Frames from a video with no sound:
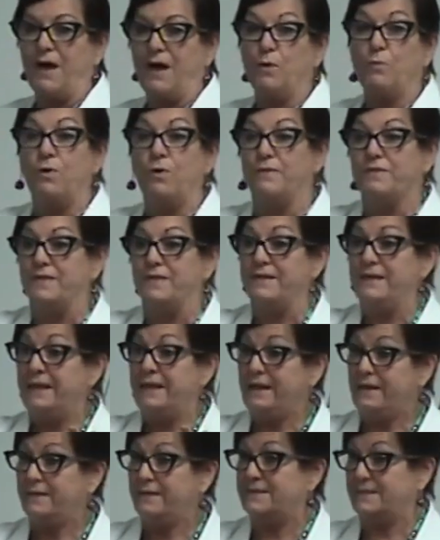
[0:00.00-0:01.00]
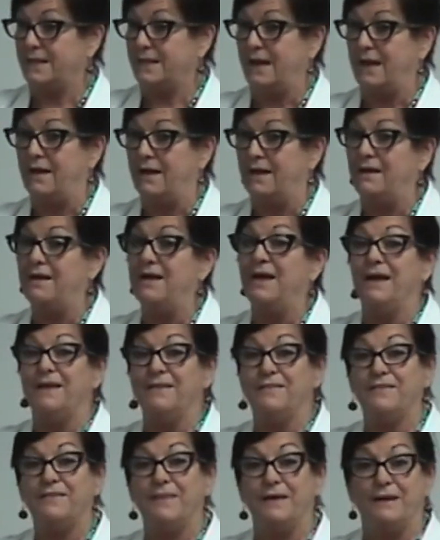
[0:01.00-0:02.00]
what the needs are
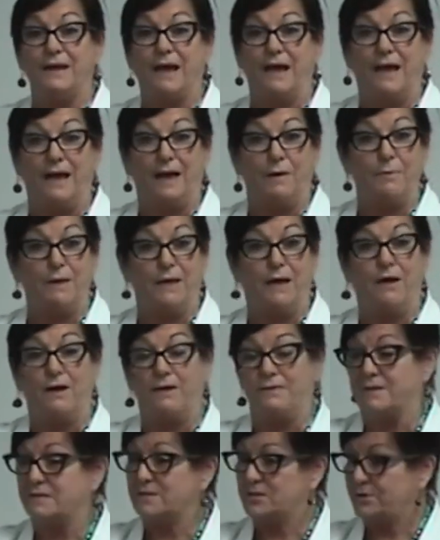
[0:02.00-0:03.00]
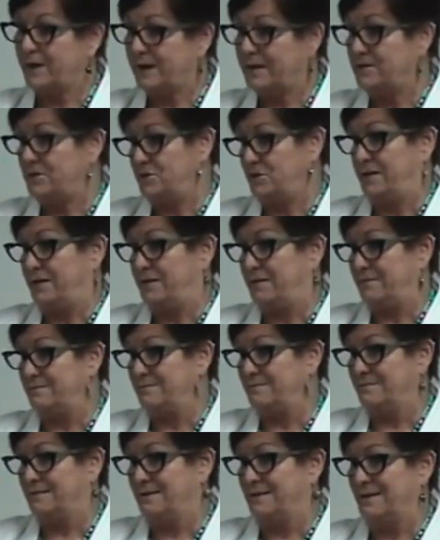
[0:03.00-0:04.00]
that are behind the strategy.
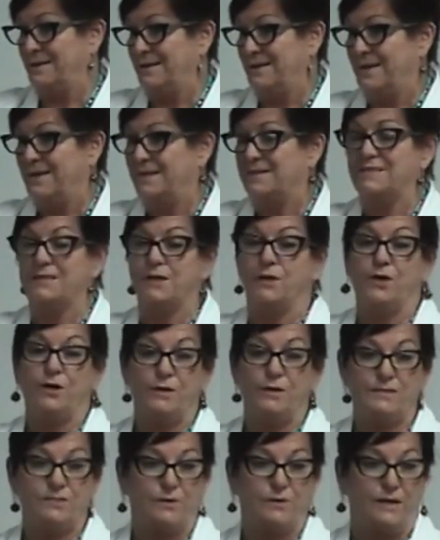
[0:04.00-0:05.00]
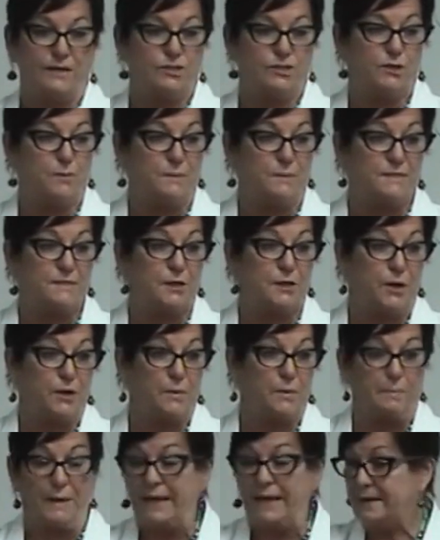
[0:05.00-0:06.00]
So her strategy was to go to
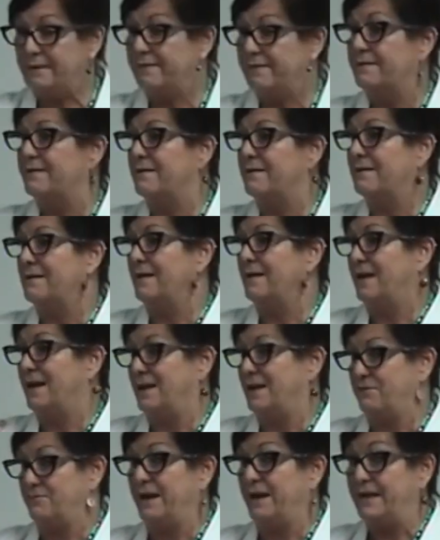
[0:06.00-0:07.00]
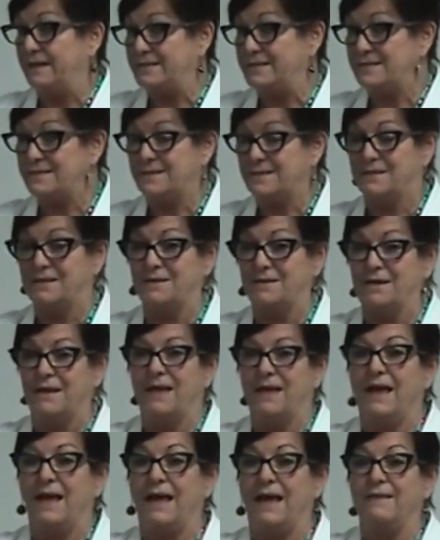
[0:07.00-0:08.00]
bed and rest,
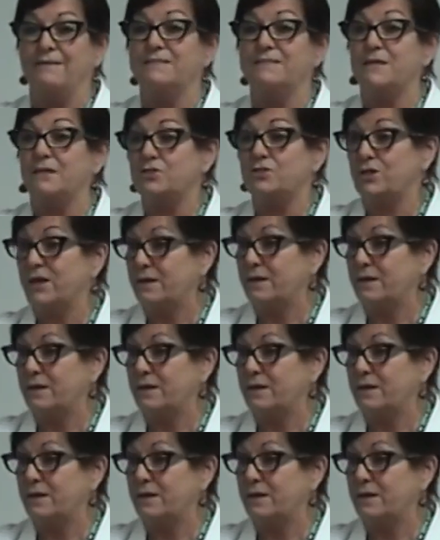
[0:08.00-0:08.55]
and so she